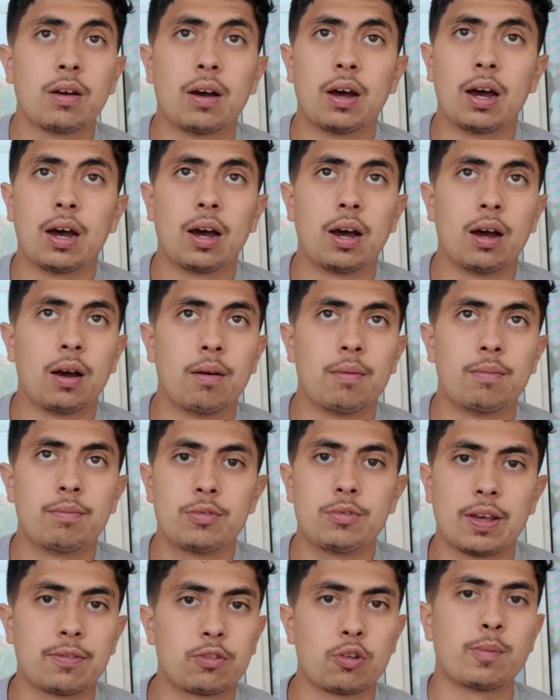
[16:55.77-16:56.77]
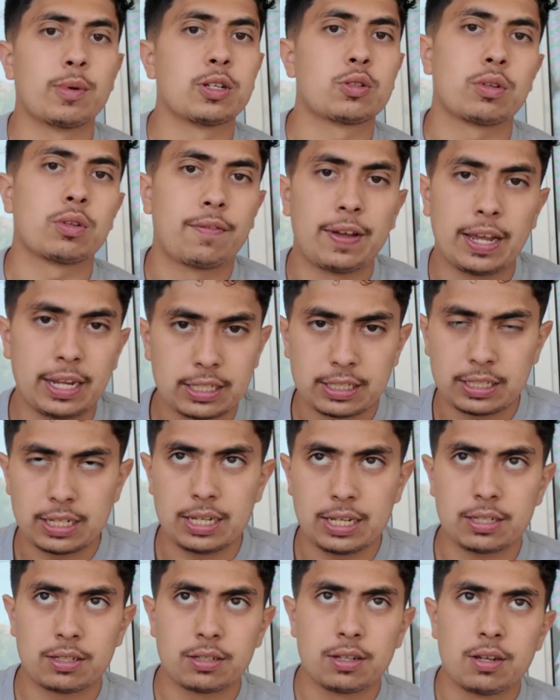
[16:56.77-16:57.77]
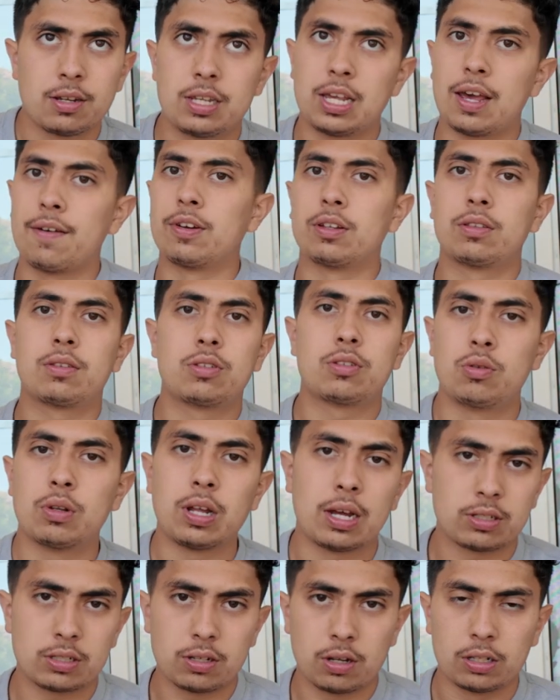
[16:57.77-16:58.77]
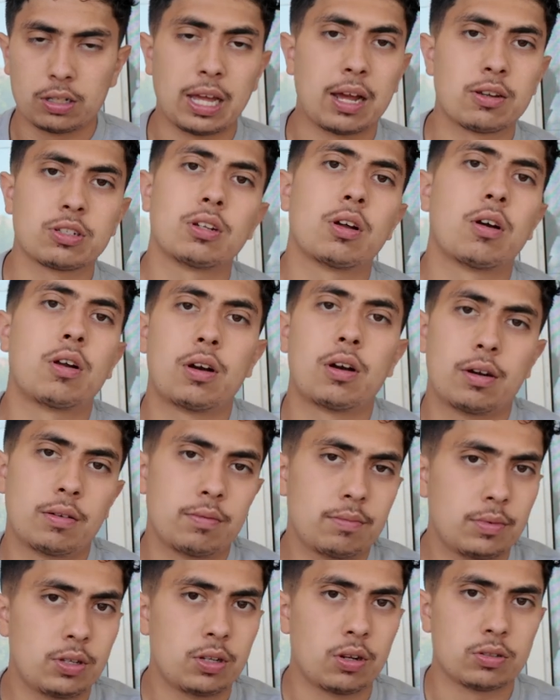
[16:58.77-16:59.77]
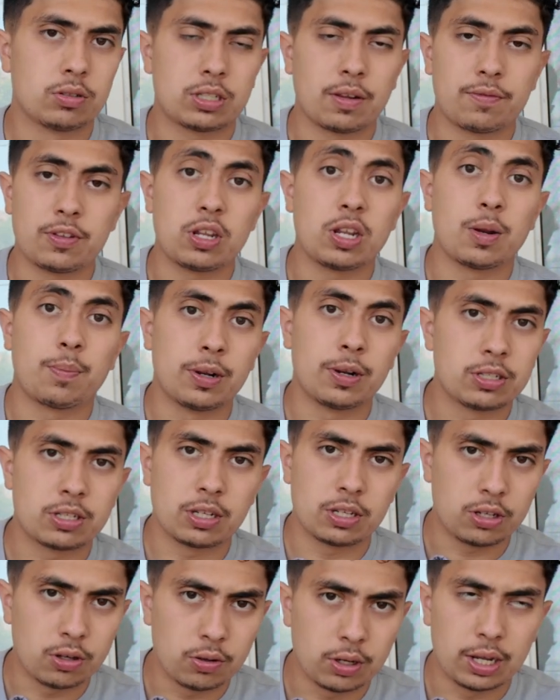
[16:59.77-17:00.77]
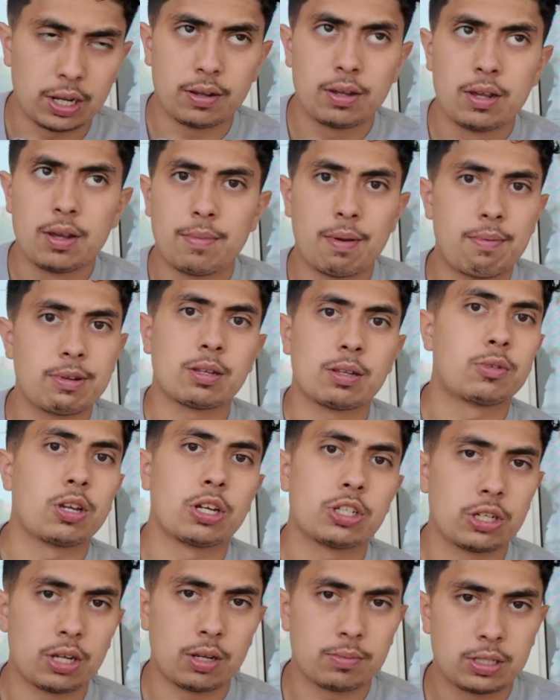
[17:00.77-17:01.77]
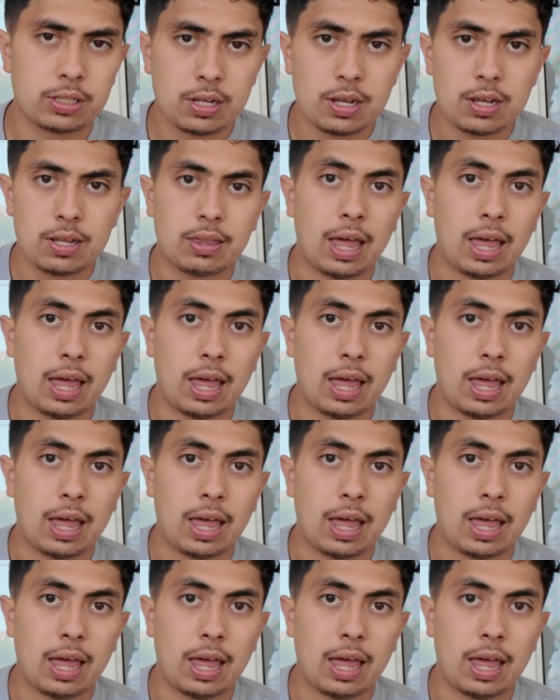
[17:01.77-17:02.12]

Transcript: You have 3 months worth of vacancies. You have a $1,000, stuff you need to put into the unit. Maybe some touch-ups.